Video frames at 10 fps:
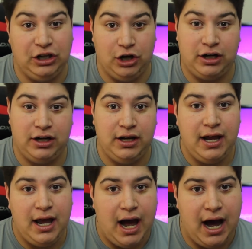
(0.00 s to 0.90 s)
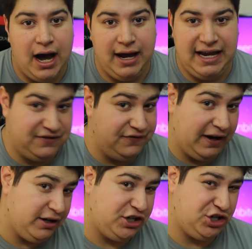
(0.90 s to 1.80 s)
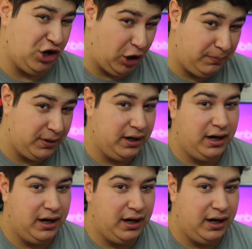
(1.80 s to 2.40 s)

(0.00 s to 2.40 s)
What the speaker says: look. It's very sharp.